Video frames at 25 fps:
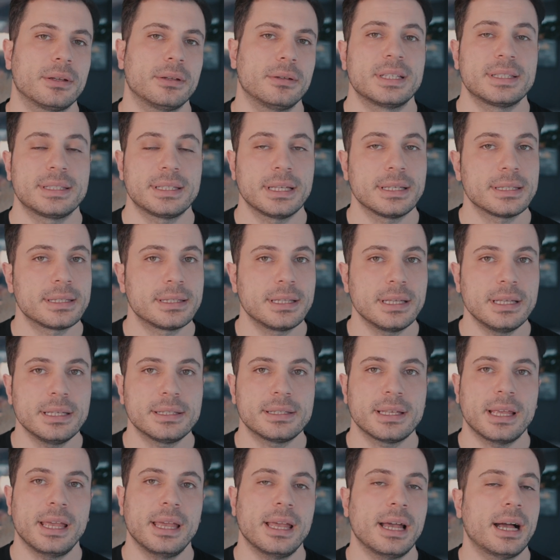Since
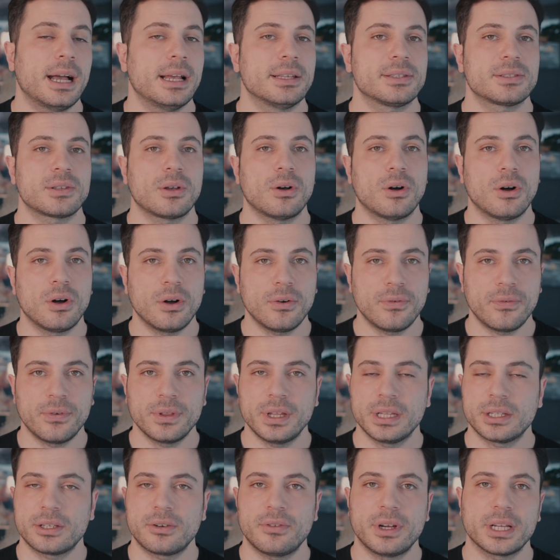these AIs often
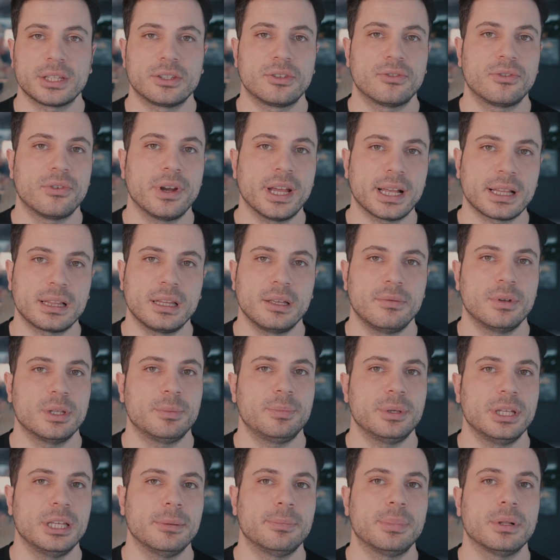interact directly with
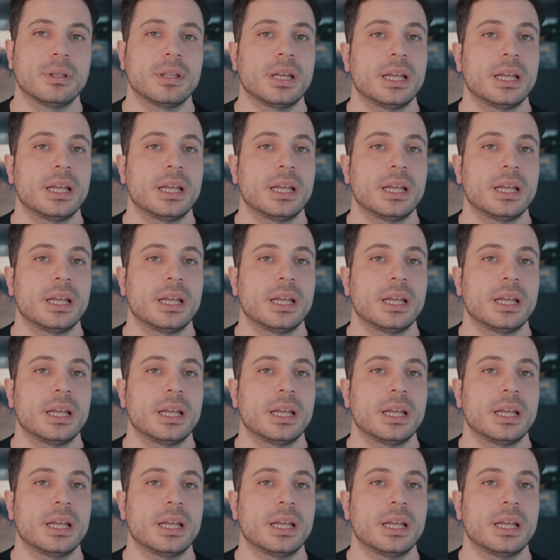people